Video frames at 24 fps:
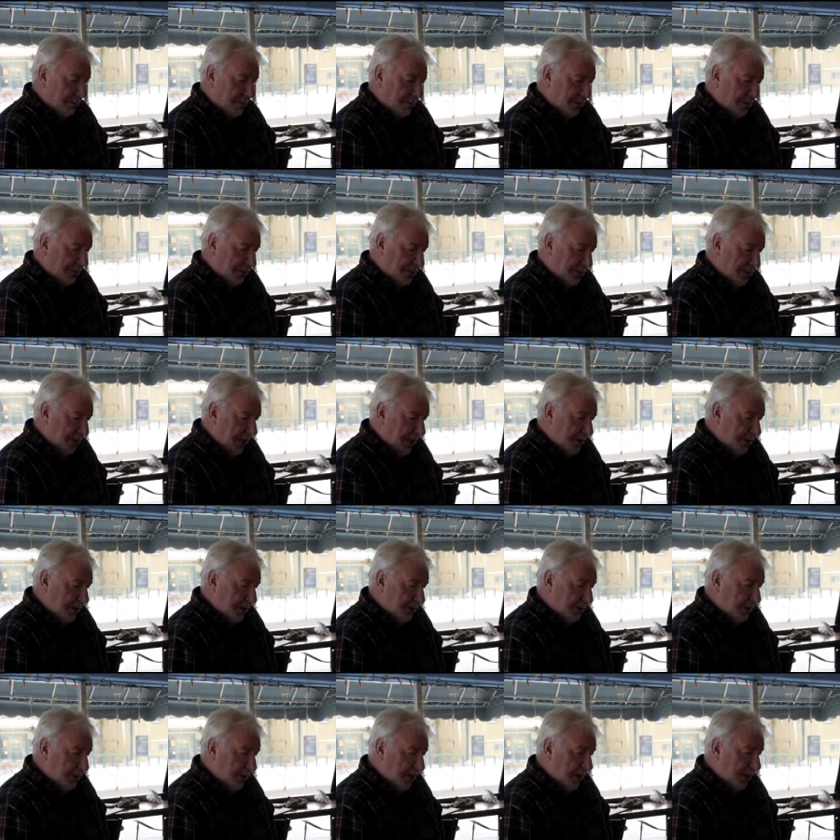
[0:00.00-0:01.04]

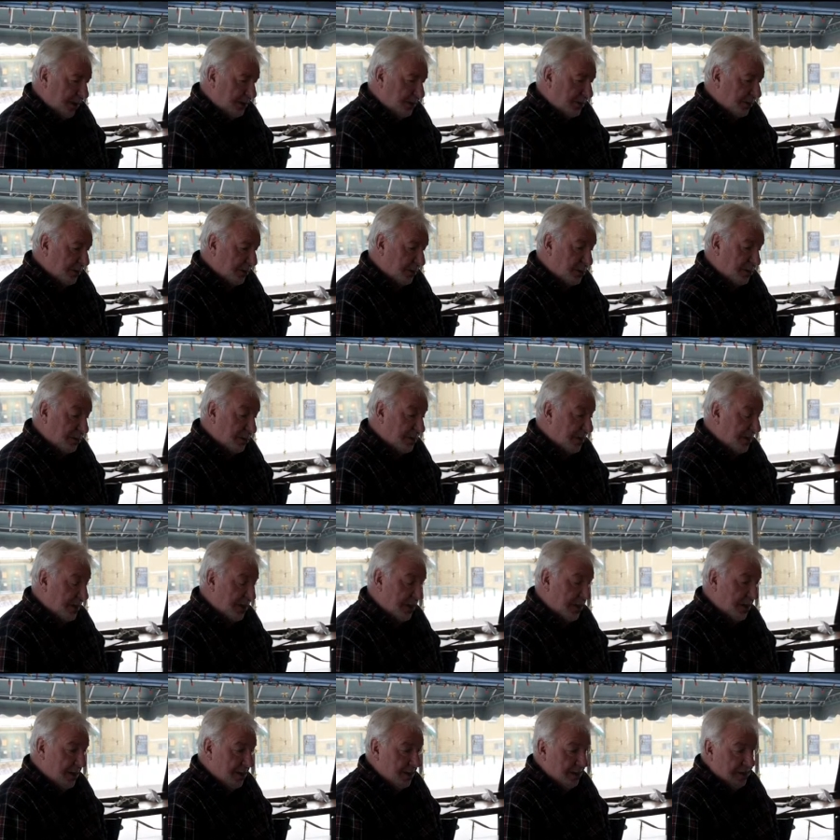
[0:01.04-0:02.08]
substantial cracks, and to
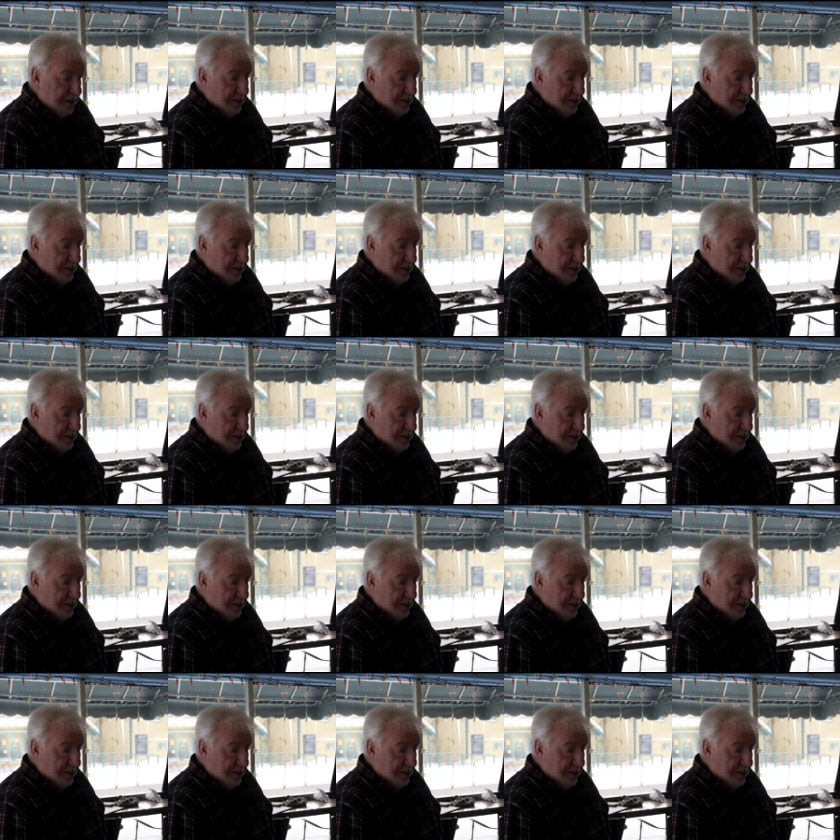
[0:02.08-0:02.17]
me,